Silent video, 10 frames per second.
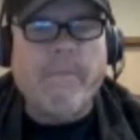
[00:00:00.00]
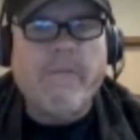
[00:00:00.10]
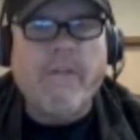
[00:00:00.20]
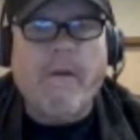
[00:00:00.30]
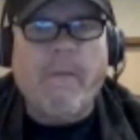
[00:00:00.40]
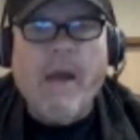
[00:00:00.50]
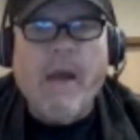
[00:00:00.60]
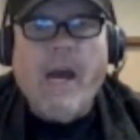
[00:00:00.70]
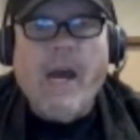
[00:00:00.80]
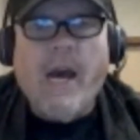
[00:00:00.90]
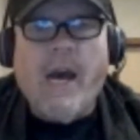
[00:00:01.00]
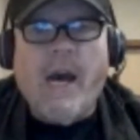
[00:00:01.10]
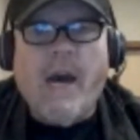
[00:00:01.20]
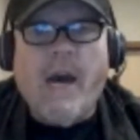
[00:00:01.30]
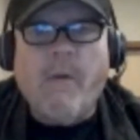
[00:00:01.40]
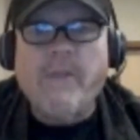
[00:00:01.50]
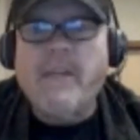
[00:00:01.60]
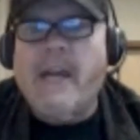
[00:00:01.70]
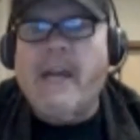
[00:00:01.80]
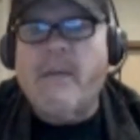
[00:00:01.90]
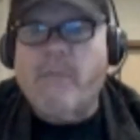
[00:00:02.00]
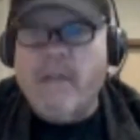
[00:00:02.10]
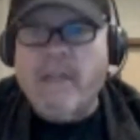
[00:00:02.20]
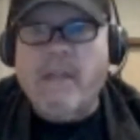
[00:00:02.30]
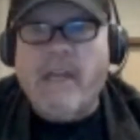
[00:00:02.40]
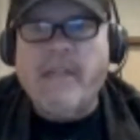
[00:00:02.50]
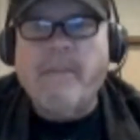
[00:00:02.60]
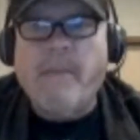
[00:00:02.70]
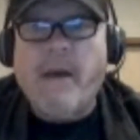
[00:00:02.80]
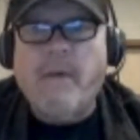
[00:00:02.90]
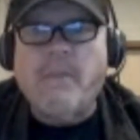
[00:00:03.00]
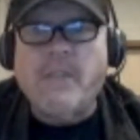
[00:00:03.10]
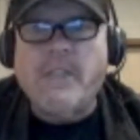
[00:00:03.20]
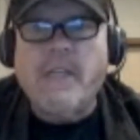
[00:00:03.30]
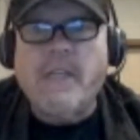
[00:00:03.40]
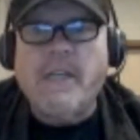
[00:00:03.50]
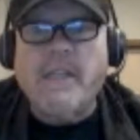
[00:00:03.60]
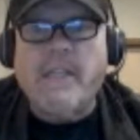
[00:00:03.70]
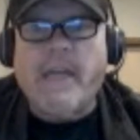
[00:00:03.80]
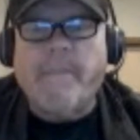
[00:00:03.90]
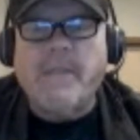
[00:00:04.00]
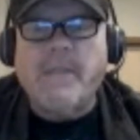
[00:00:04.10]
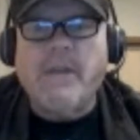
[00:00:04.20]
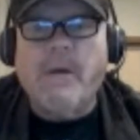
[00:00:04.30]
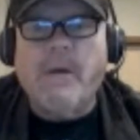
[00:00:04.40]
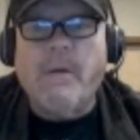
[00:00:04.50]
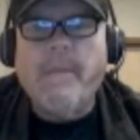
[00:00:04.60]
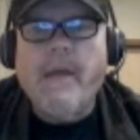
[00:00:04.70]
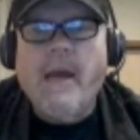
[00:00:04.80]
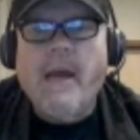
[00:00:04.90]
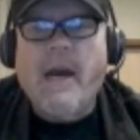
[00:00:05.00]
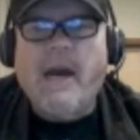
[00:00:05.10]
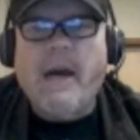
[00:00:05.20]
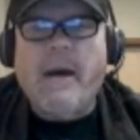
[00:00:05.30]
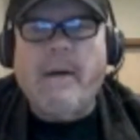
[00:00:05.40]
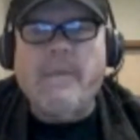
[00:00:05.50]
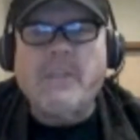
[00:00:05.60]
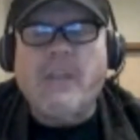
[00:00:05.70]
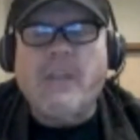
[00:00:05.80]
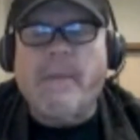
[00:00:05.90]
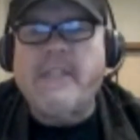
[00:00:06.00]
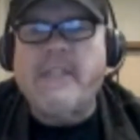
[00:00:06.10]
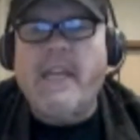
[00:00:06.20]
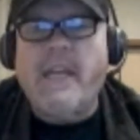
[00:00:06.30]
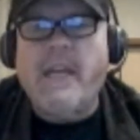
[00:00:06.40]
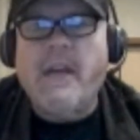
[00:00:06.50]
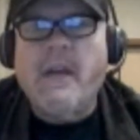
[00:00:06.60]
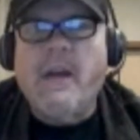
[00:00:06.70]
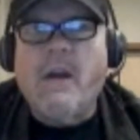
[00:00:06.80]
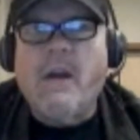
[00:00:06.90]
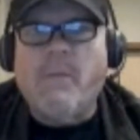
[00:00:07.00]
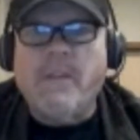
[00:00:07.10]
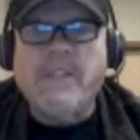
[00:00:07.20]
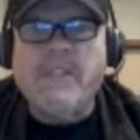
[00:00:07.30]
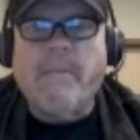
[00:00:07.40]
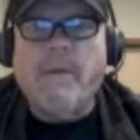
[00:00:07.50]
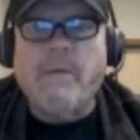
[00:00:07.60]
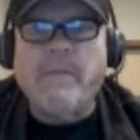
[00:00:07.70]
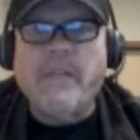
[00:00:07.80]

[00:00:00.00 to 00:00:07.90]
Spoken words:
So, one thing I really liked about the episode, Starbase 80 resembled